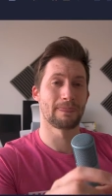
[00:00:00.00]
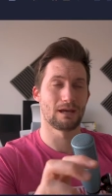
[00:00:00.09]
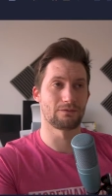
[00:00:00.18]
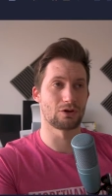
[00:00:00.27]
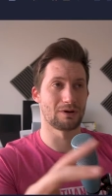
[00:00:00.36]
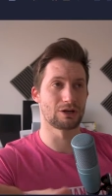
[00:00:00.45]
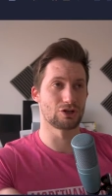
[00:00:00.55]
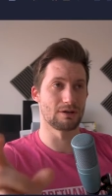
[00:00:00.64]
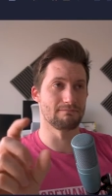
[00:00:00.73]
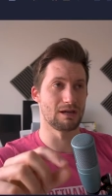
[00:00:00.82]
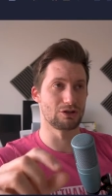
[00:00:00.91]
I've got to
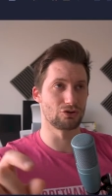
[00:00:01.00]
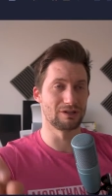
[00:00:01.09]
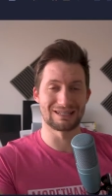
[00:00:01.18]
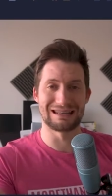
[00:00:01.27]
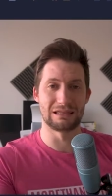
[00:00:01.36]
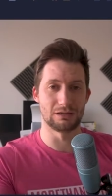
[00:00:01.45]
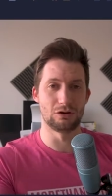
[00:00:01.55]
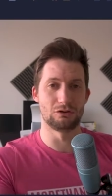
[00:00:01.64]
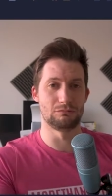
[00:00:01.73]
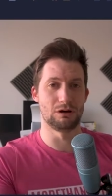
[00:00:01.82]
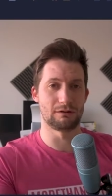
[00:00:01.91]
actually make sure it's in the
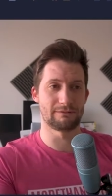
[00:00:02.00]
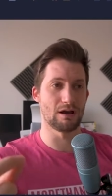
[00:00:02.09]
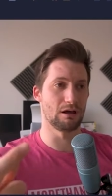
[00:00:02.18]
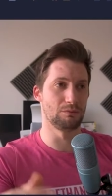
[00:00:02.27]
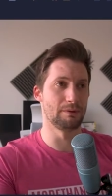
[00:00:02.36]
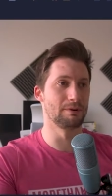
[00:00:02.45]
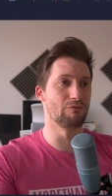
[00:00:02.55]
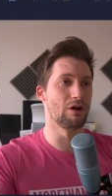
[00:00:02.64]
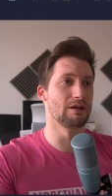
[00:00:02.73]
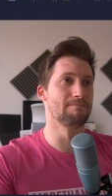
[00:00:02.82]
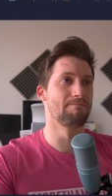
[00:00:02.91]
homework file when we
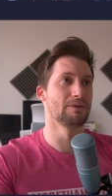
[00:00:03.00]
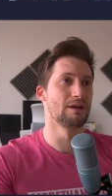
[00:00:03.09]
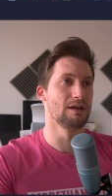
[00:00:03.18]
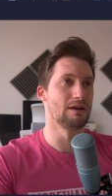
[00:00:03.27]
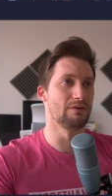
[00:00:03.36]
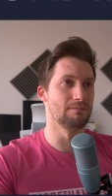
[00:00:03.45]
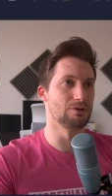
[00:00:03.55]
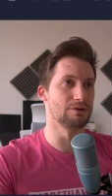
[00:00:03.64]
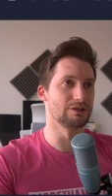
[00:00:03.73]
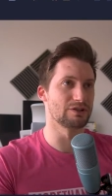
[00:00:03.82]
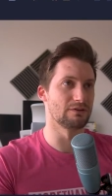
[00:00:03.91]
run it, if I'm
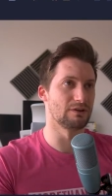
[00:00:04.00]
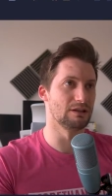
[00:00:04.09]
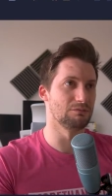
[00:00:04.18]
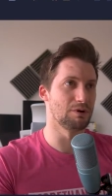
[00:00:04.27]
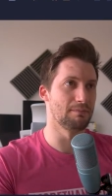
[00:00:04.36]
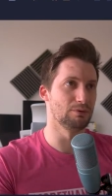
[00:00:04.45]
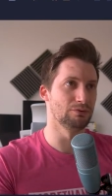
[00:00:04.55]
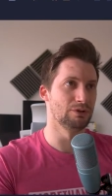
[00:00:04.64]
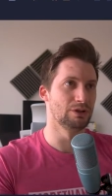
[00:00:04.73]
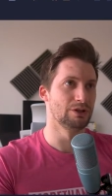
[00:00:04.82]
doing stuff in the REPL.